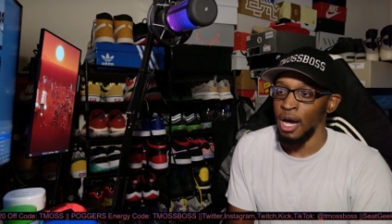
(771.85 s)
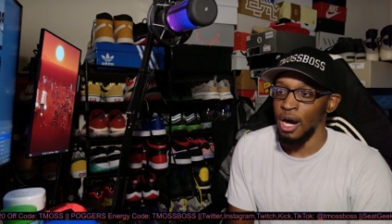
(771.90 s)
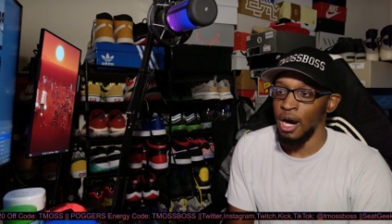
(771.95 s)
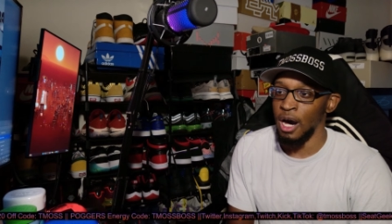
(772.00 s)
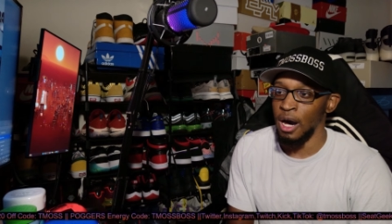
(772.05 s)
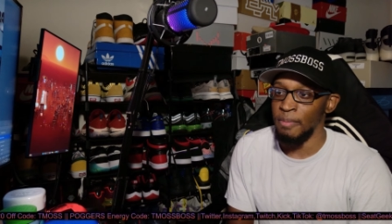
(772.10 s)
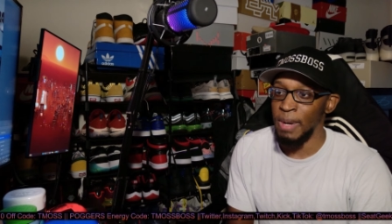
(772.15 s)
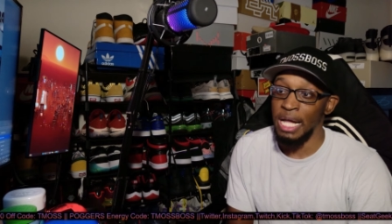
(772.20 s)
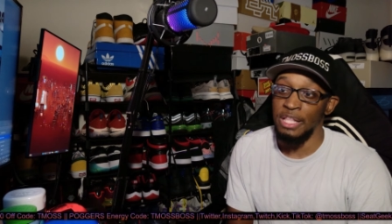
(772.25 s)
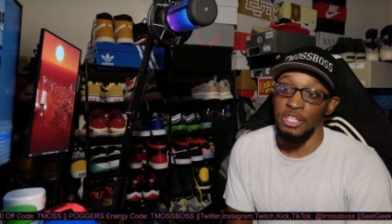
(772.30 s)

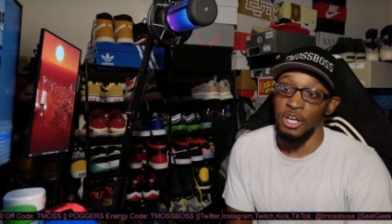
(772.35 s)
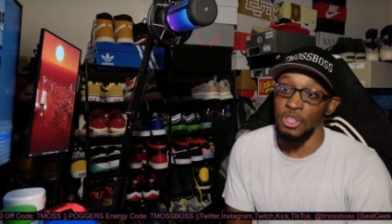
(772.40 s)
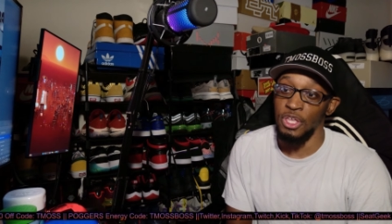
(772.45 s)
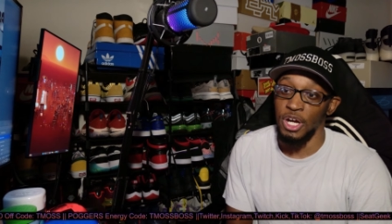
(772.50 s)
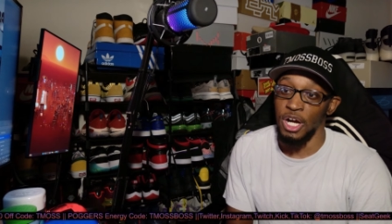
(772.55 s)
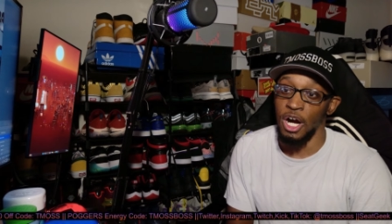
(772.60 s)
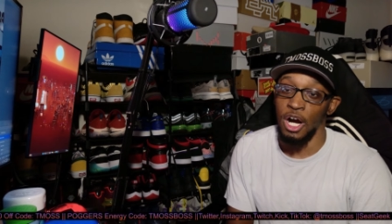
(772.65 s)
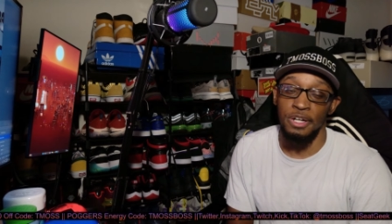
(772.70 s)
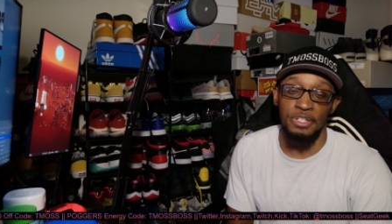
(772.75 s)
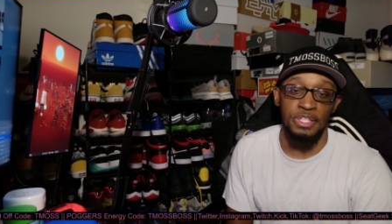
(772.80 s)
I know
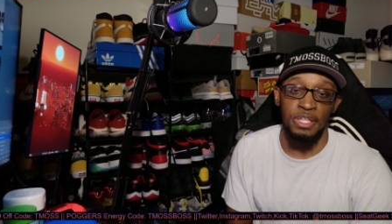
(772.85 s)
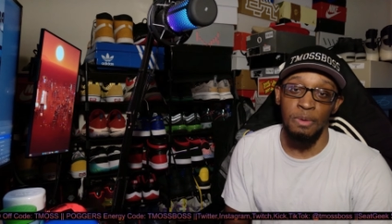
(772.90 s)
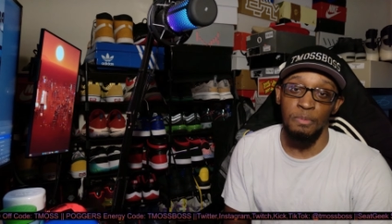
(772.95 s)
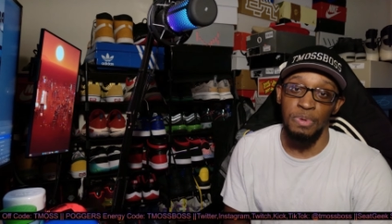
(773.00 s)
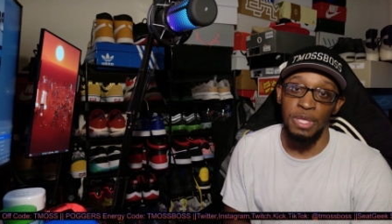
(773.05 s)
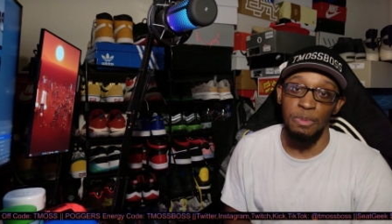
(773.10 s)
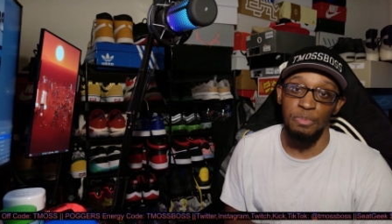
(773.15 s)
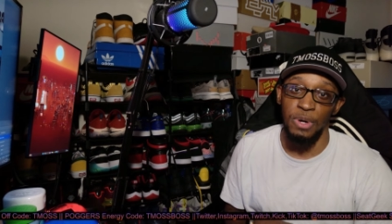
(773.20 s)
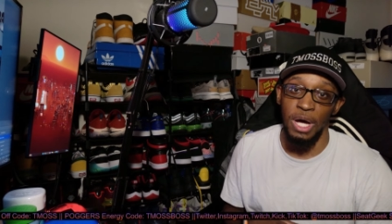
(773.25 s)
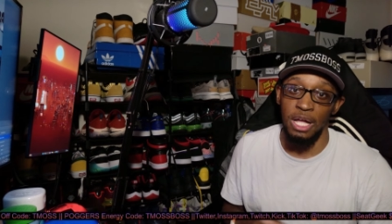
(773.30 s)
there are some
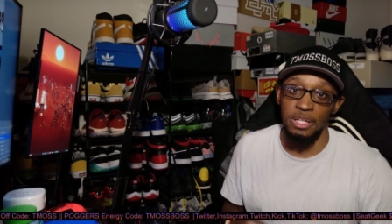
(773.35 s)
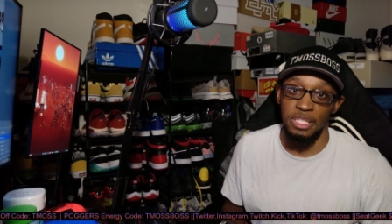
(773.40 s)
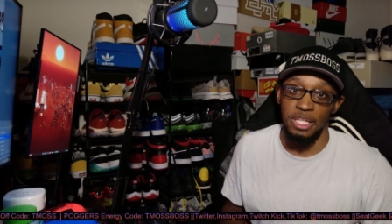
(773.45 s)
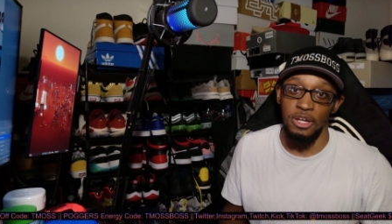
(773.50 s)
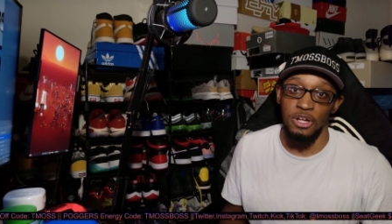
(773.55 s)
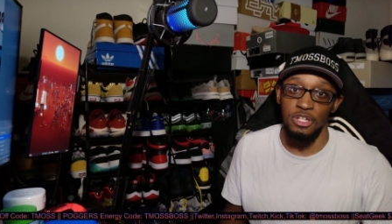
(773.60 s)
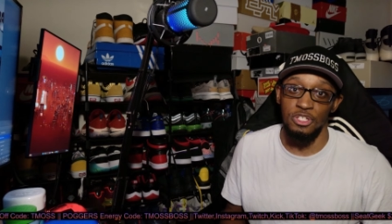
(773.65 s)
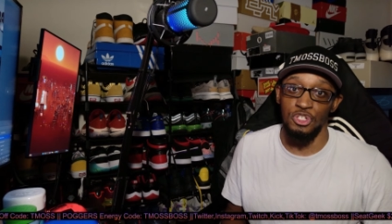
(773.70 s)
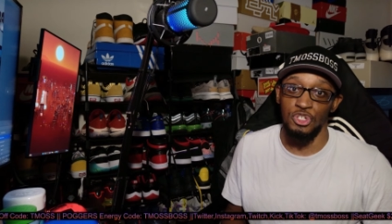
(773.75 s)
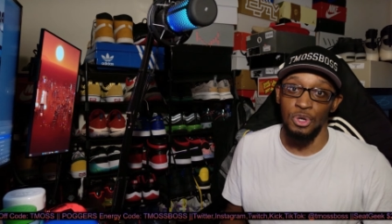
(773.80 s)
people out
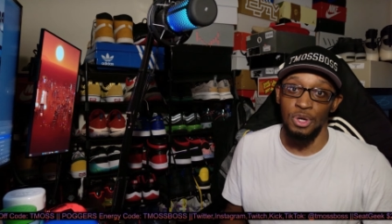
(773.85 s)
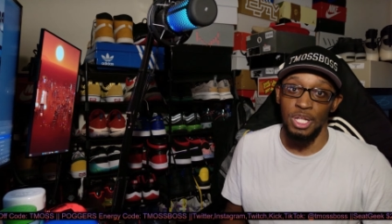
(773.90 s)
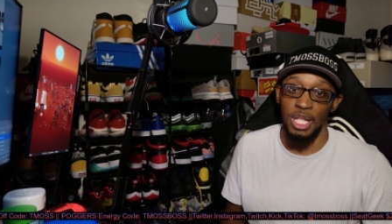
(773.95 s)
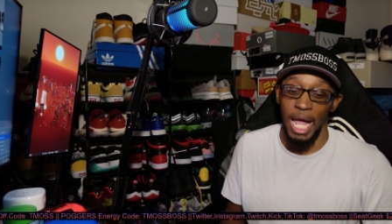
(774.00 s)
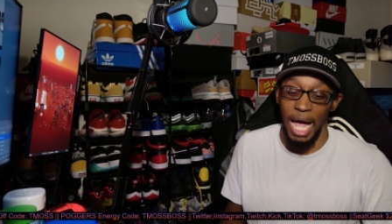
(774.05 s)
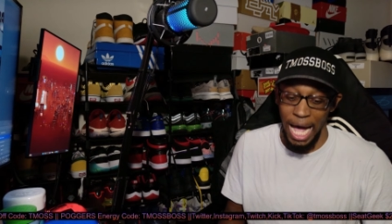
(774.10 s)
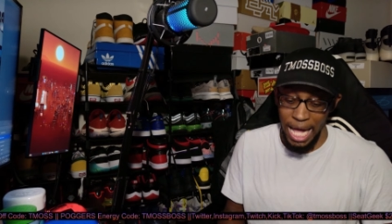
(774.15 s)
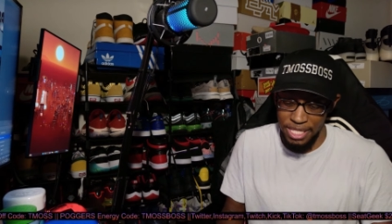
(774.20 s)
there enjoying it.